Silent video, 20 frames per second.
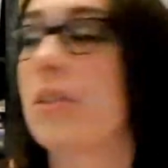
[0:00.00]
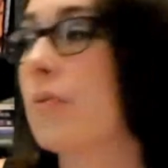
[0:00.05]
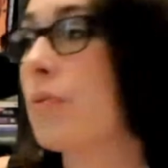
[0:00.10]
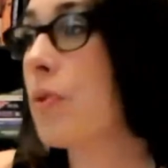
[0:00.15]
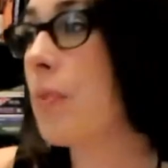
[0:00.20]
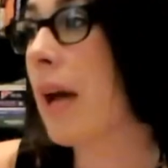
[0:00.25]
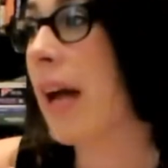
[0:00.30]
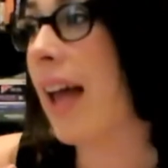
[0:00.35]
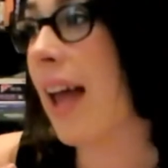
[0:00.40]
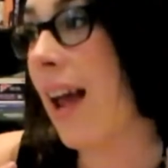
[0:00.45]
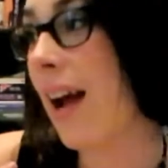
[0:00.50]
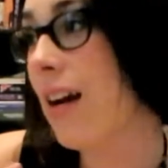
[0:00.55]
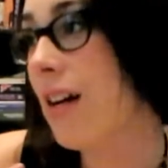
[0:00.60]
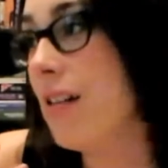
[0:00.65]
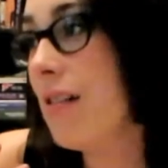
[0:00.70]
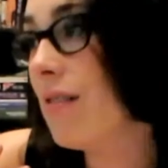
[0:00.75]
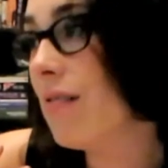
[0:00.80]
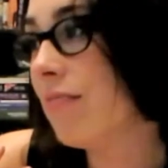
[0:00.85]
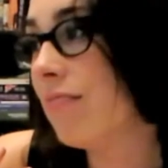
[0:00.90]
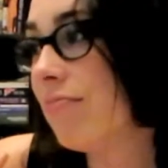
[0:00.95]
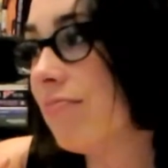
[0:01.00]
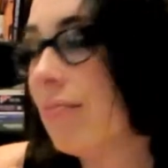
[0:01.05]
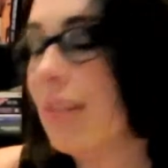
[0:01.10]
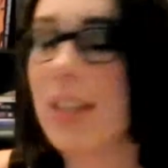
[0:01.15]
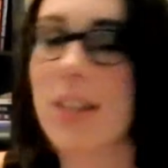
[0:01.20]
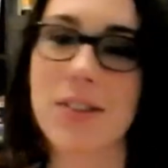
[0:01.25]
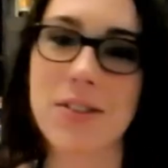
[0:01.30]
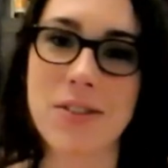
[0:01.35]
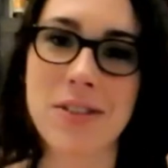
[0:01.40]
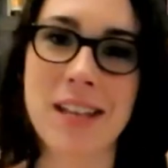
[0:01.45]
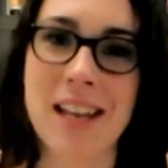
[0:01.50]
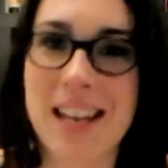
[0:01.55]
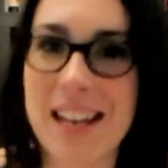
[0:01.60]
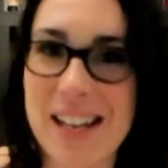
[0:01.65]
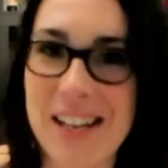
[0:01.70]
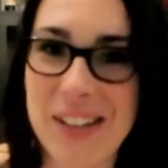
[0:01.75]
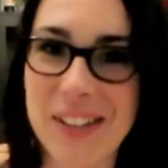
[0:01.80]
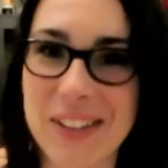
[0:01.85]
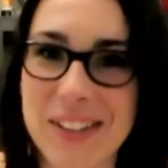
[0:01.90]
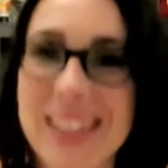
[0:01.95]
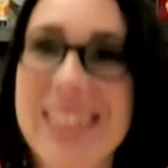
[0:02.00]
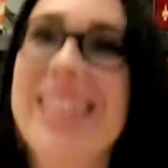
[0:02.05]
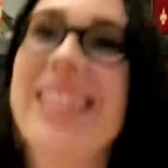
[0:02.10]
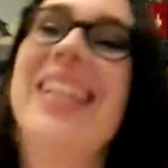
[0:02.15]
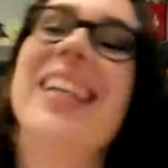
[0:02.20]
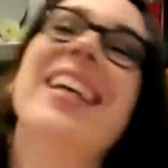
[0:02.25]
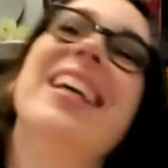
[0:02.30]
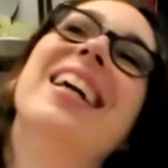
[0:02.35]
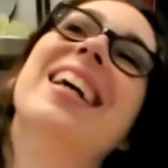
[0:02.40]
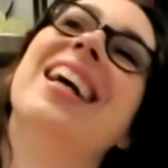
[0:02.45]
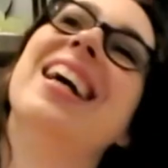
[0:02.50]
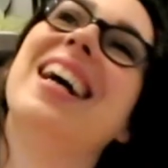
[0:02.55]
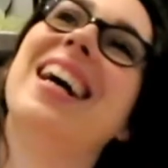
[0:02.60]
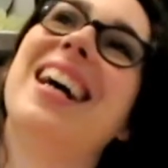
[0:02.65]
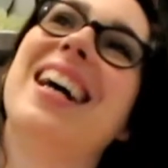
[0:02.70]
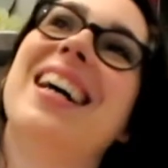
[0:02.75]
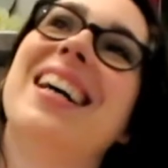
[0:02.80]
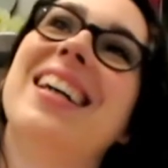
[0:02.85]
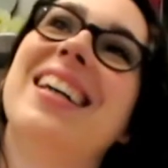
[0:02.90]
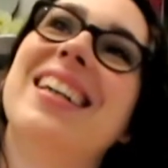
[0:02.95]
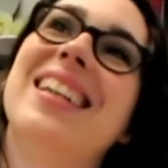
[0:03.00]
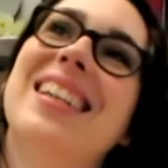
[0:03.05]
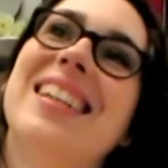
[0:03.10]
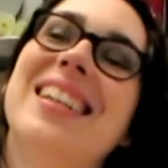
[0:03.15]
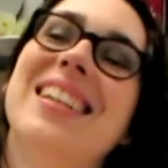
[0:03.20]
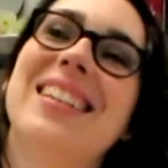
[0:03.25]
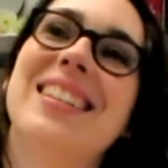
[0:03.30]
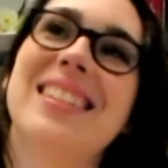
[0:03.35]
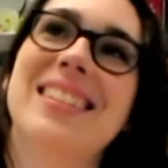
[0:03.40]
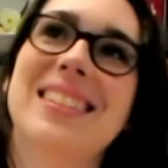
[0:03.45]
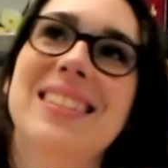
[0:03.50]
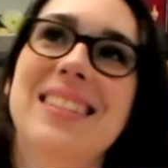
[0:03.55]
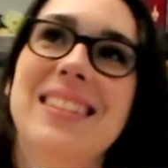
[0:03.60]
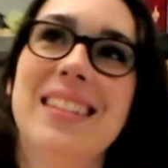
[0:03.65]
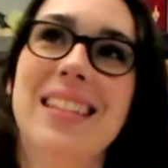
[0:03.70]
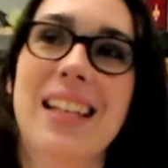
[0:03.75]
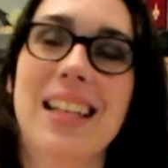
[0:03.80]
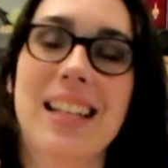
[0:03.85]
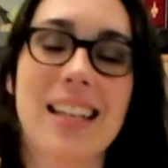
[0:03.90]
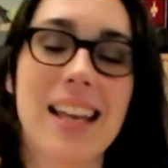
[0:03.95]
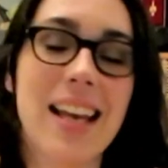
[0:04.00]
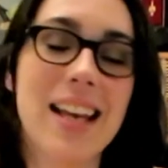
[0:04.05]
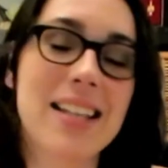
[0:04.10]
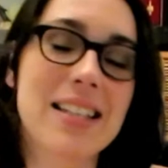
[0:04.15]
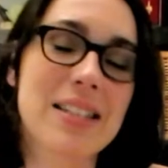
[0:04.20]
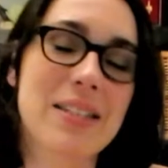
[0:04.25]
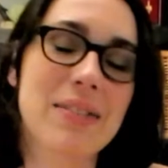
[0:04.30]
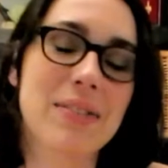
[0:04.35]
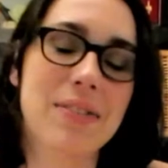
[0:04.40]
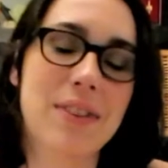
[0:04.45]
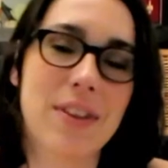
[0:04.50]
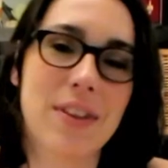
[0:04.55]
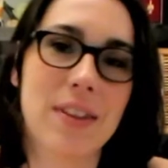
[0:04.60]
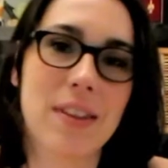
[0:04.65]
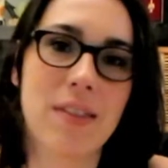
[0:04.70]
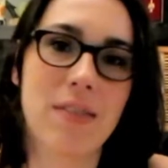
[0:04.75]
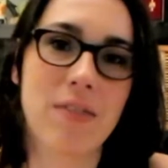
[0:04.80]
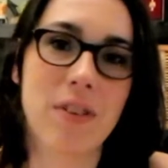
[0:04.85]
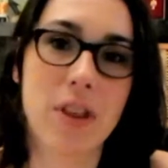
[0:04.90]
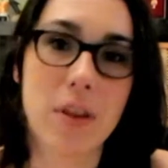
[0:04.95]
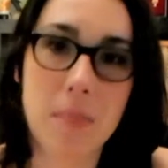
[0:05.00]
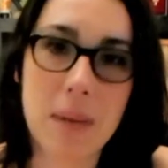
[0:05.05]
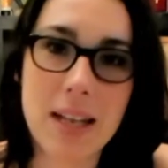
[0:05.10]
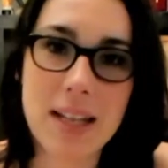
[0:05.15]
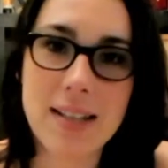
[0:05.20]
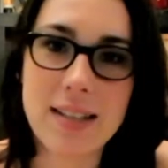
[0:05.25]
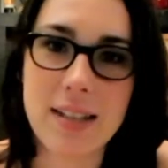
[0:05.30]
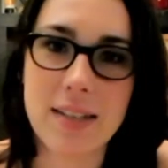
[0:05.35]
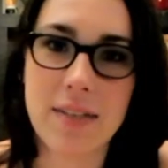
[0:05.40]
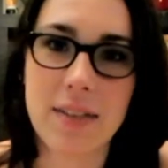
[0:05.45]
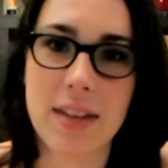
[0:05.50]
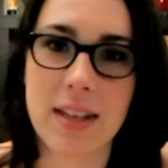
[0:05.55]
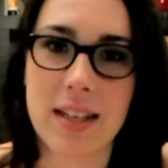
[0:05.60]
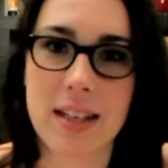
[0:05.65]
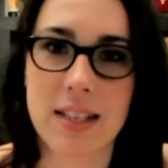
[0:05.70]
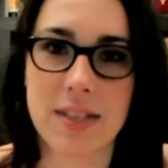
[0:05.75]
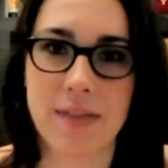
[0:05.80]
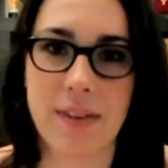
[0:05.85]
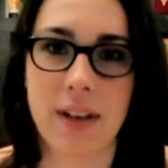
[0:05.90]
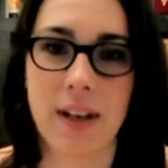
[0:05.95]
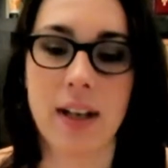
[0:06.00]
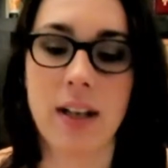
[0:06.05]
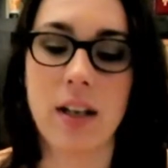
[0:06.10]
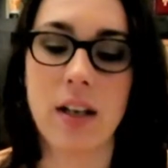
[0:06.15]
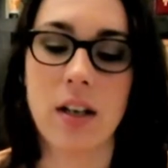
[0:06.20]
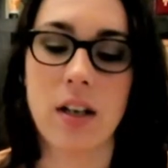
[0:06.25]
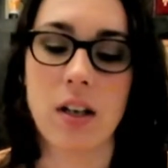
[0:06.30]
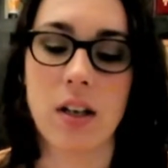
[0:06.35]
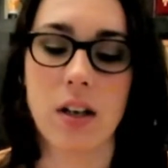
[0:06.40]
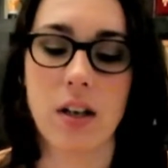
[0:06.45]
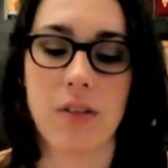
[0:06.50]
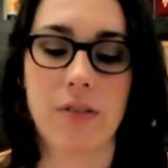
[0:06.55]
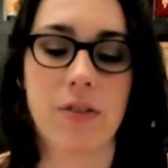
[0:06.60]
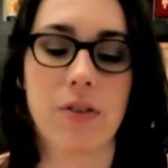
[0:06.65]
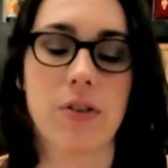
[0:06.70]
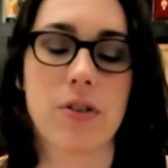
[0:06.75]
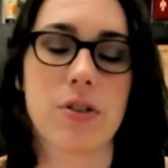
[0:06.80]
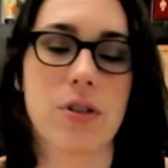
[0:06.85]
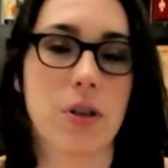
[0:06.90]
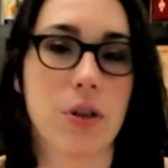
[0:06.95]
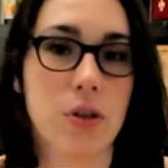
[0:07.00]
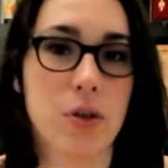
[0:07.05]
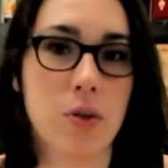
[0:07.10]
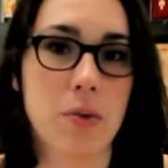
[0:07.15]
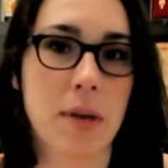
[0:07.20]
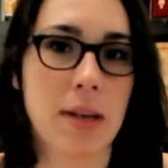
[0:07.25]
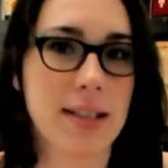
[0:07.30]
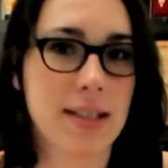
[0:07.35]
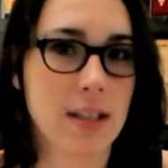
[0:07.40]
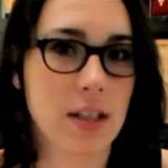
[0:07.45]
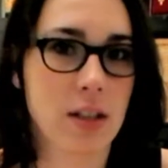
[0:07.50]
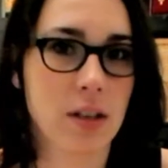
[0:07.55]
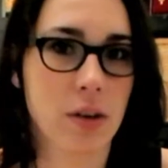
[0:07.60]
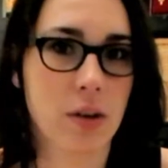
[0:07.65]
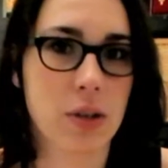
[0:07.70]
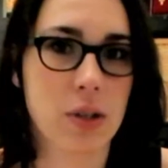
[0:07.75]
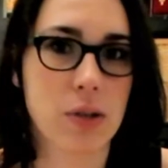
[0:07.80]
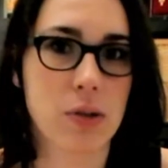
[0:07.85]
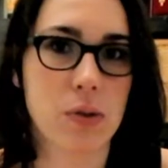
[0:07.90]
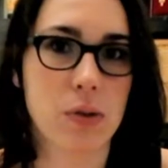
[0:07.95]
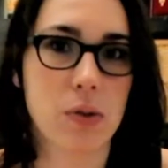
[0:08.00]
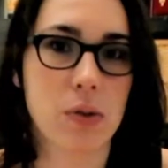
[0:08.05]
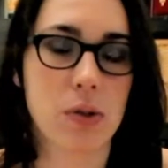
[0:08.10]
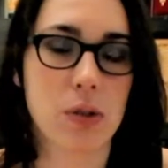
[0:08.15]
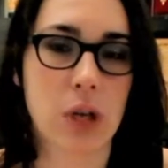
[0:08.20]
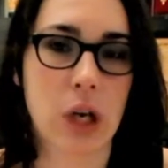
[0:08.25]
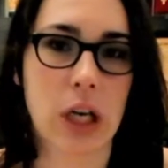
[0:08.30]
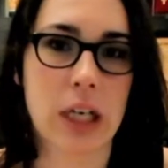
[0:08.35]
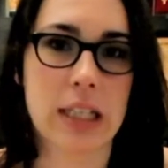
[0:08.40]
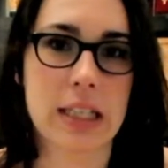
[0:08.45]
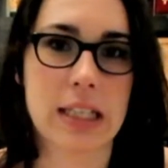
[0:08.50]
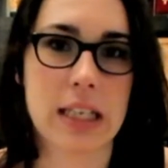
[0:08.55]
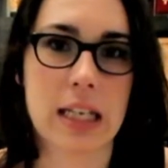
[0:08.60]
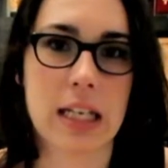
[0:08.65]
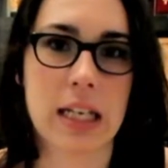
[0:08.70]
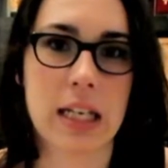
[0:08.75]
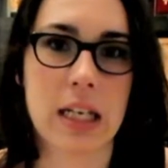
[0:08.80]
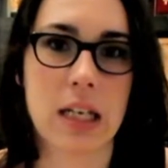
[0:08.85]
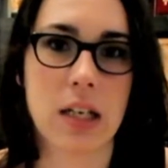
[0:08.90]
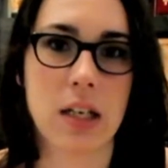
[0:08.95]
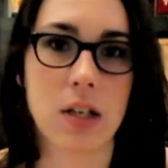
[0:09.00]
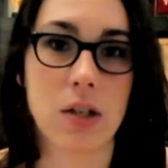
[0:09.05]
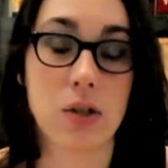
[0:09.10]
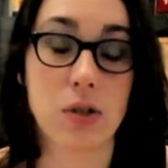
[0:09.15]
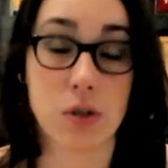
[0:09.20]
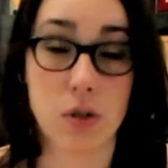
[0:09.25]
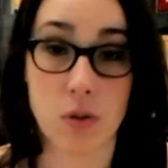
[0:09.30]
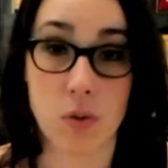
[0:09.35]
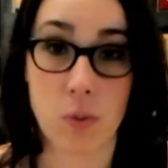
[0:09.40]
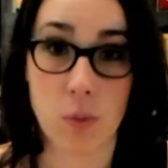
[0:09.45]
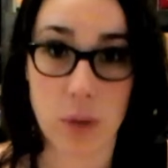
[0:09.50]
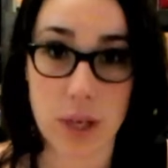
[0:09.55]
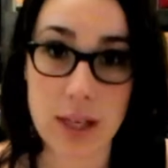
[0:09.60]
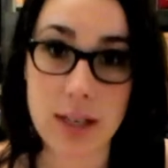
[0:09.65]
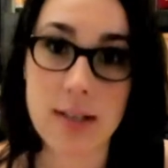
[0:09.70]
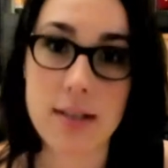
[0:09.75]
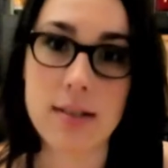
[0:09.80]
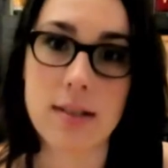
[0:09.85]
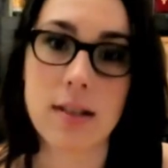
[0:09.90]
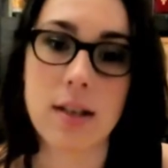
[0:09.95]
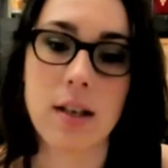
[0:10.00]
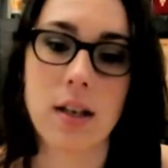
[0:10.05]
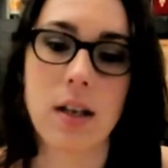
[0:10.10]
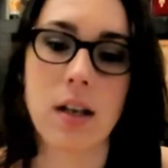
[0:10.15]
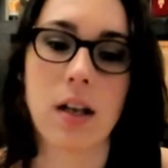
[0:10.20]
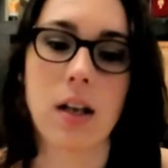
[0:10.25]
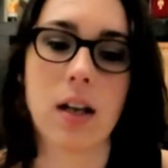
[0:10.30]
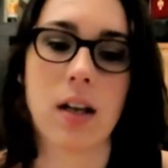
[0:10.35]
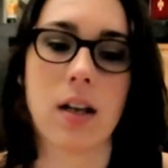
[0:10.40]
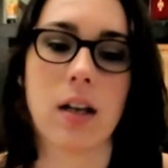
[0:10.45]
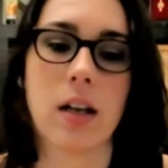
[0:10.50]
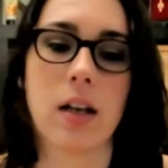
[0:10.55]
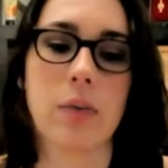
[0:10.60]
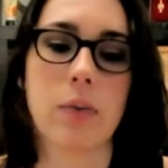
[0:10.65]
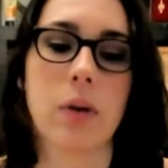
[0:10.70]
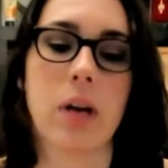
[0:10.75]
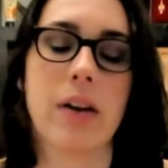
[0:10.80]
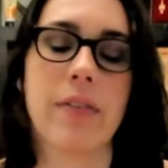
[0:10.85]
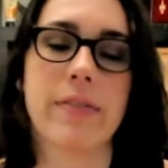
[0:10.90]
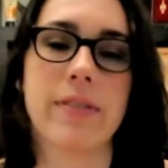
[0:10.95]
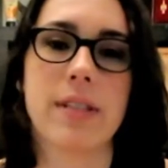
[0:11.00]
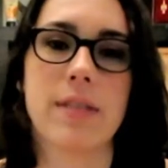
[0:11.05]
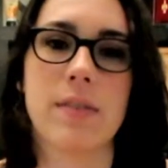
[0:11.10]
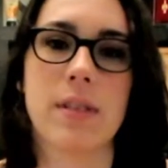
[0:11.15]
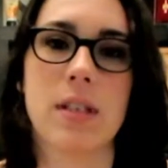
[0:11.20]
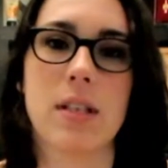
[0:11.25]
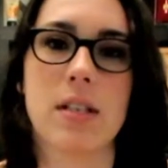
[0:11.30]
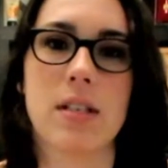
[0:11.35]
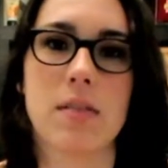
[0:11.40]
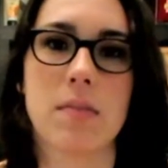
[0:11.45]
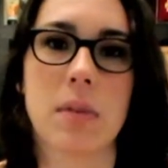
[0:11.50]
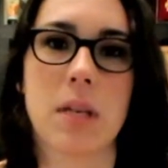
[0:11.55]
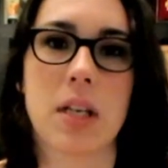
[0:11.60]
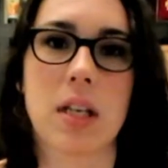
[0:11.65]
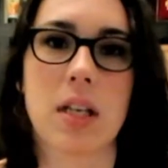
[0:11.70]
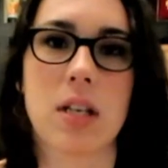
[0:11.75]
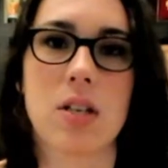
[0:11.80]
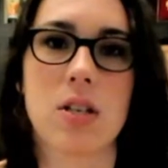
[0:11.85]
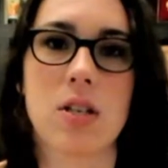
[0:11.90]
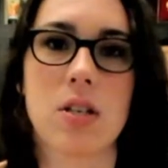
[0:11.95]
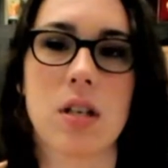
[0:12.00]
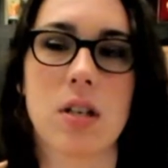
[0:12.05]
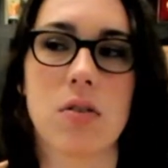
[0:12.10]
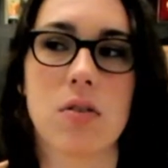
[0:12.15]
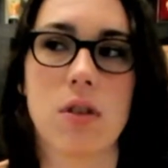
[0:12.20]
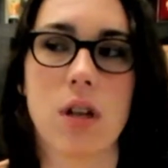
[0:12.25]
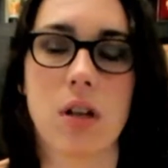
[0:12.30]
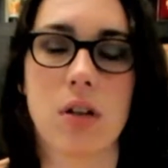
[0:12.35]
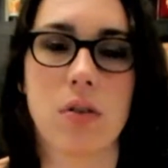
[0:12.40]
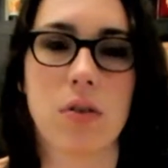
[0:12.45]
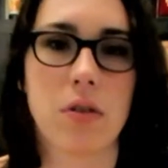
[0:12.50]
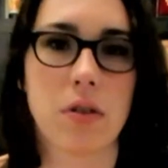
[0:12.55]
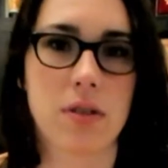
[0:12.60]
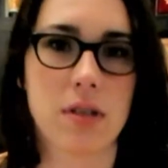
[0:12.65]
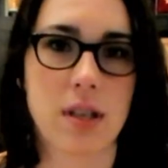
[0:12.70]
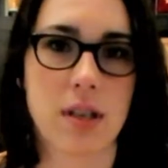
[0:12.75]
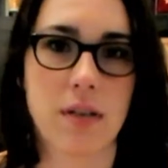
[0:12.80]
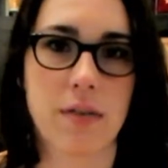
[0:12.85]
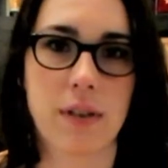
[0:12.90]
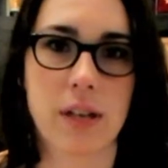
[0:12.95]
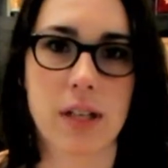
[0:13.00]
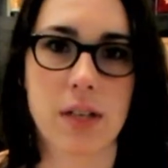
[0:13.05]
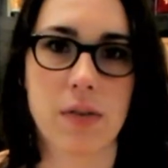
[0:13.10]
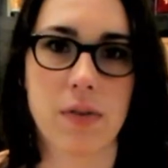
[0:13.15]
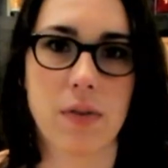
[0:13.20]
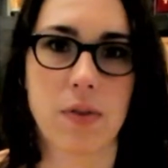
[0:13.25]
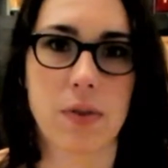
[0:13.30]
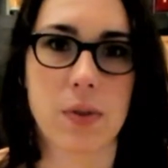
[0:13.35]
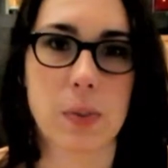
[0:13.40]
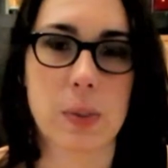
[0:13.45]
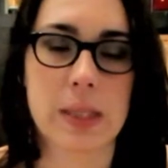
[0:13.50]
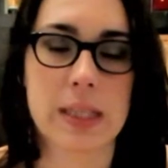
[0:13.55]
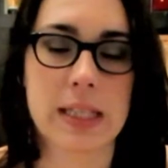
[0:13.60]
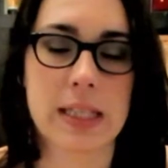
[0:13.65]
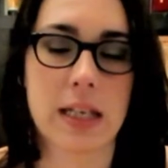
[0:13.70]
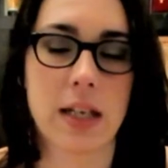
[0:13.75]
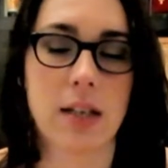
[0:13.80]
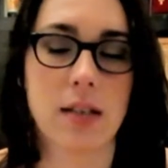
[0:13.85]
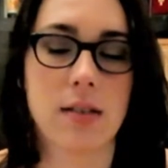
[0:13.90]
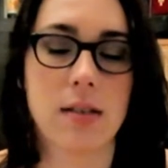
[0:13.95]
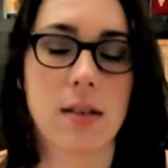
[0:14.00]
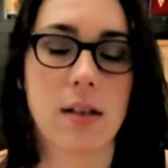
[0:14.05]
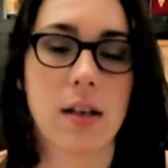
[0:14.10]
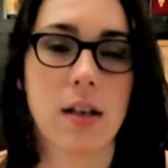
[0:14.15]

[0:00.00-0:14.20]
do my hair, which is kind of cool. Yeah, so for the meds, everything is fine. Of course, there are new meds that are going to start in 2 weeks. I will have 7 days of medication. I do not know the side effects of those ones yet,